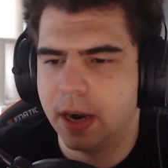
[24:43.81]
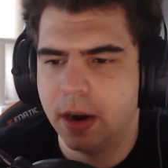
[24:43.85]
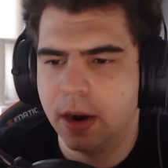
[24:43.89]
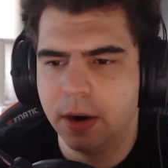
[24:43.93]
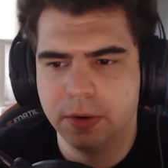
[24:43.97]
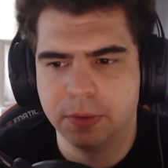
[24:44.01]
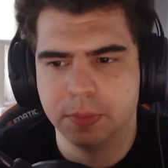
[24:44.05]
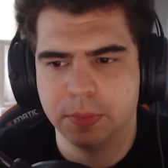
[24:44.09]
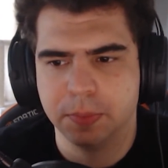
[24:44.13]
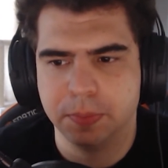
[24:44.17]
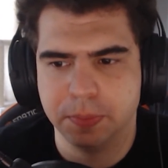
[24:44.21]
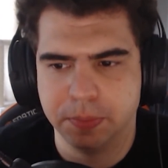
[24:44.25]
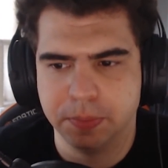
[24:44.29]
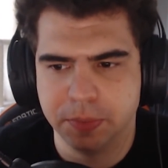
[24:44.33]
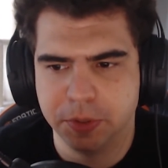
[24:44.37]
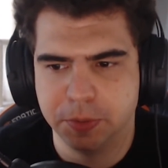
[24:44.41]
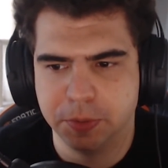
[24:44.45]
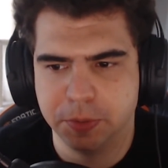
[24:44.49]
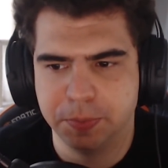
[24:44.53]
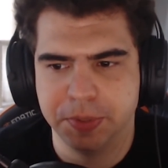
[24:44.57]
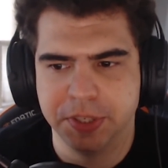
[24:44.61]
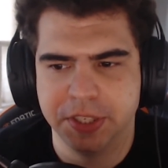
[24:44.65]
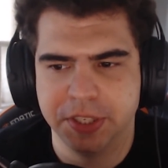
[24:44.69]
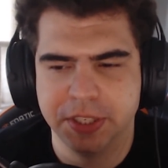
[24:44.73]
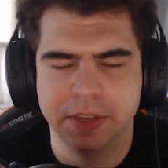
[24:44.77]
hard to
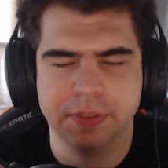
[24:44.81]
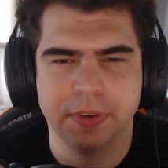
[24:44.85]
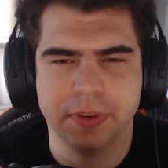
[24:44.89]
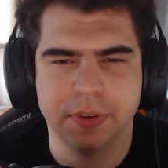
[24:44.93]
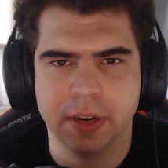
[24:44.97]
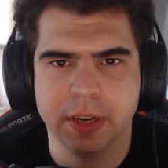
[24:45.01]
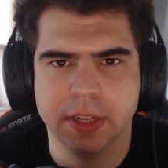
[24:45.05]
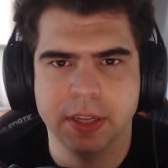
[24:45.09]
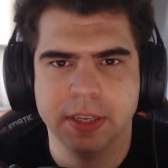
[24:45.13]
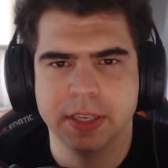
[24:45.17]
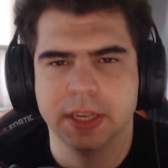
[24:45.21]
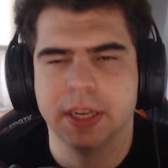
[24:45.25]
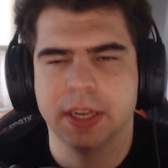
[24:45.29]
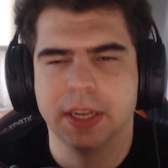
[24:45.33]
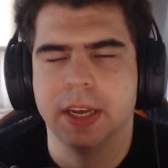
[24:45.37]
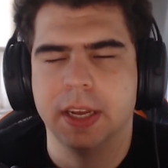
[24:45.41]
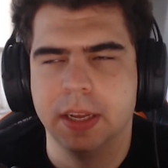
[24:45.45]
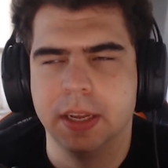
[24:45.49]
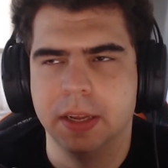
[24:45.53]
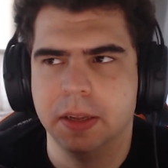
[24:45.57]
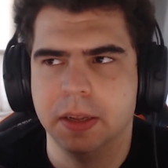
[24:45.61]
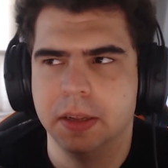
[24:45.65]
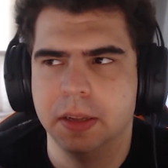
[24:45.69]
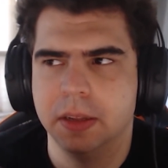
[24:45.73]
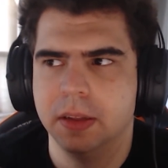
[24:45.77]
specifically
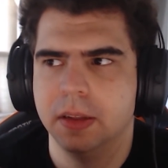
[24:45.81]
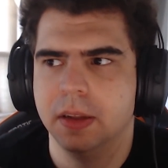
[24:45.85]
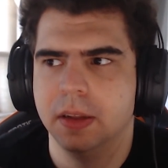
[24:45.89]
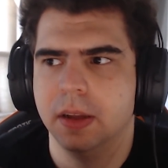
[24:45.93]
say